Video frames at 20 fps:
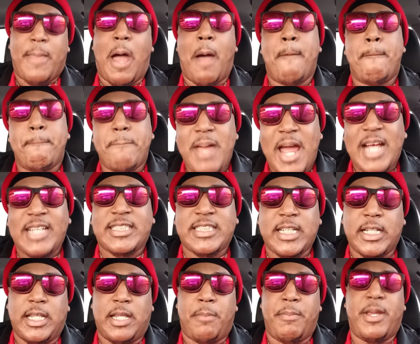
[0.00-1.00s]
I'm
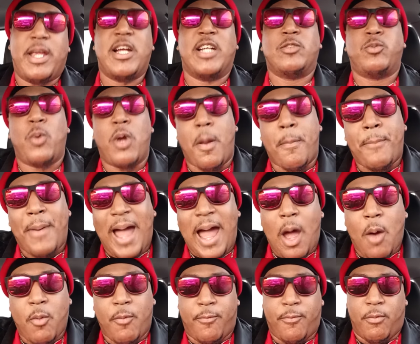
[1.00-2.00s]
masculine because we're
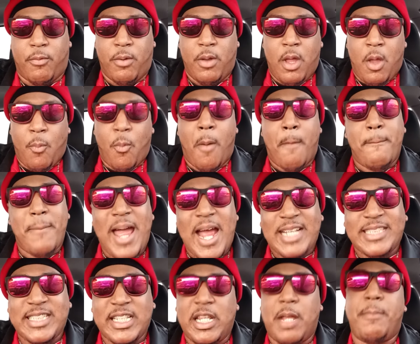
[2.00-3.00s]
powerful. We're
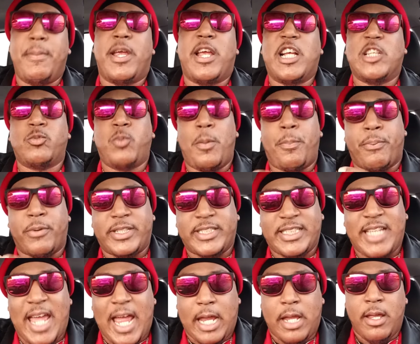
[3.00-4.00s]
masculine because we
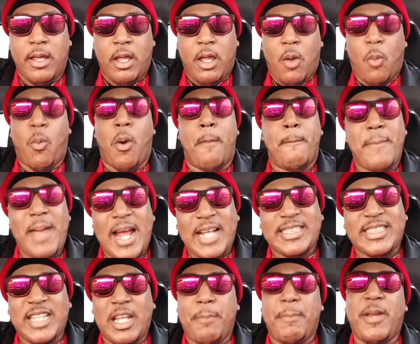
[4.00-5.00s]
protect. We're
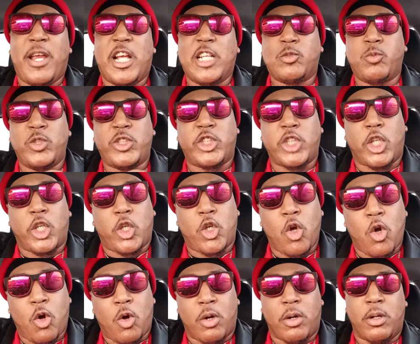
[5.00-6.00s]
masculine because we
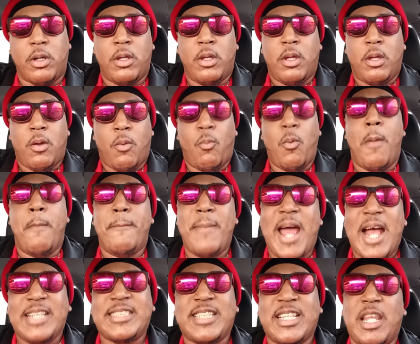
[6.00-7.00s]
secure. We're
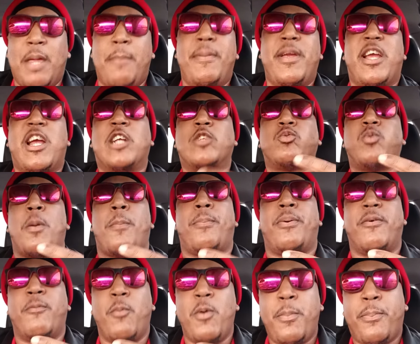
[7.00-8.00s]
masculine because we're
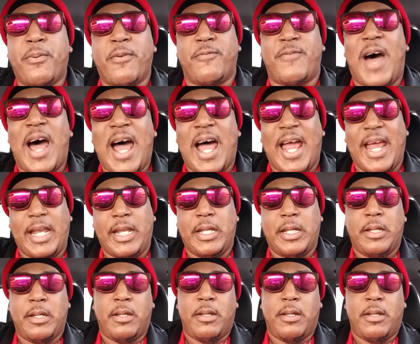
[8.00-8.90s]
pro- we provide.